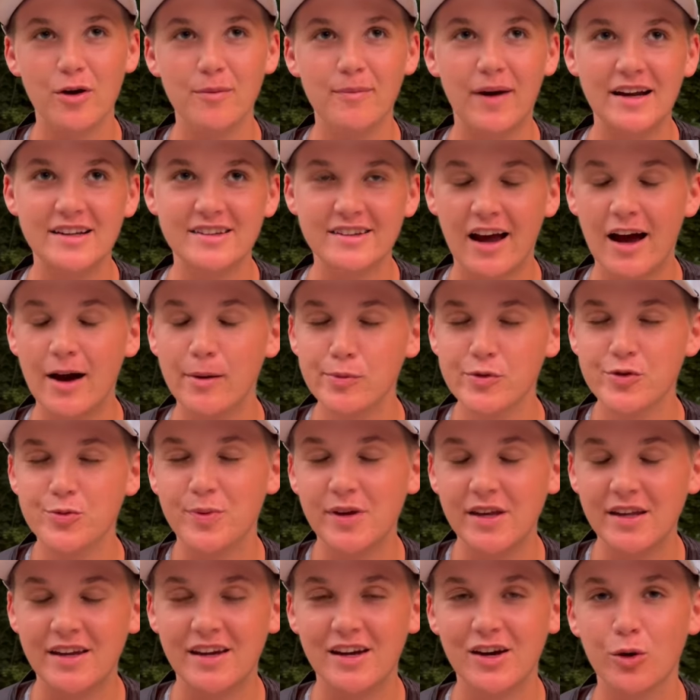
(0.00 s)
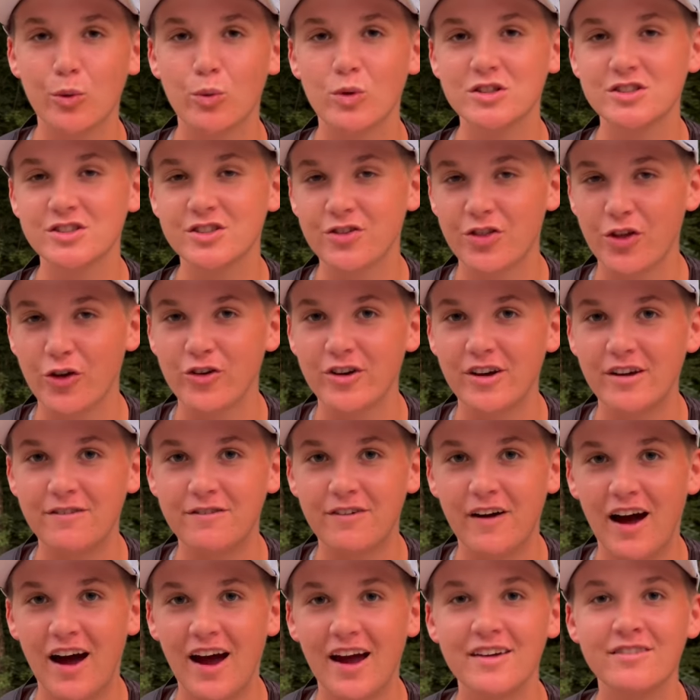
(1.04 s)
My top speed here was
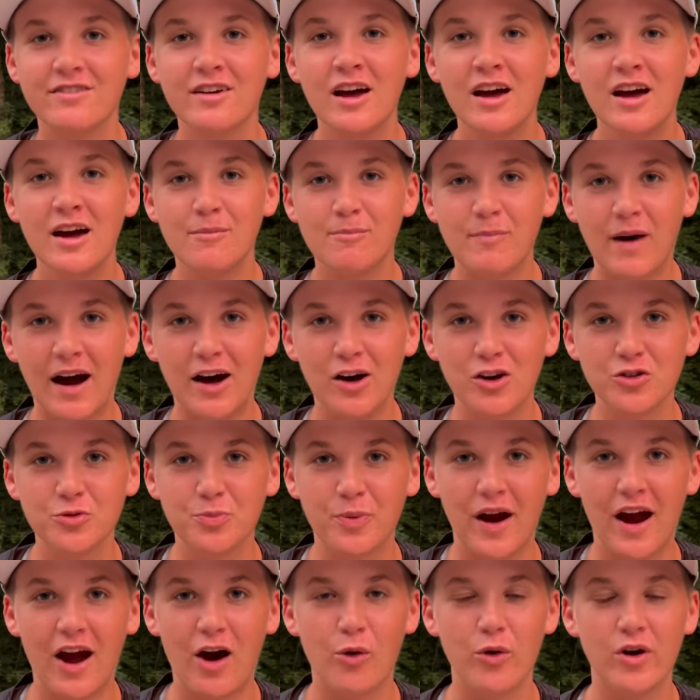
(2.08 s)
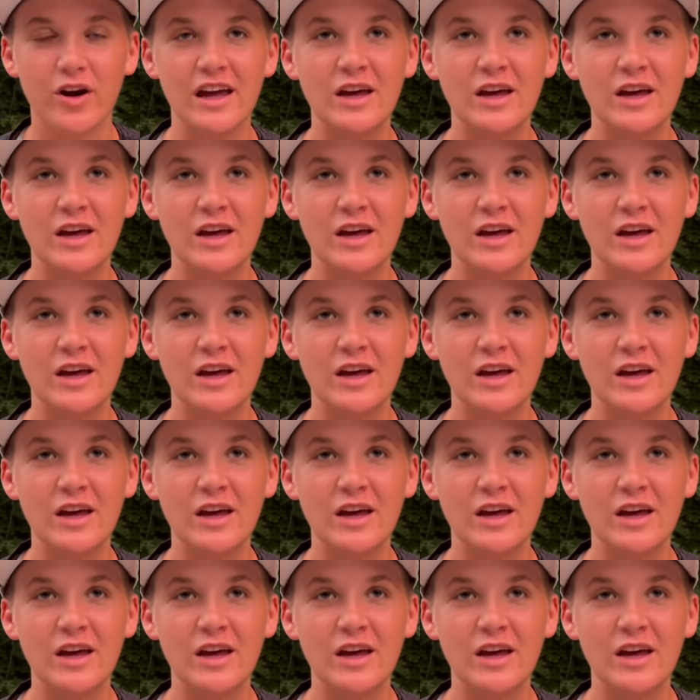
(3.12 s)
35 miles per hour.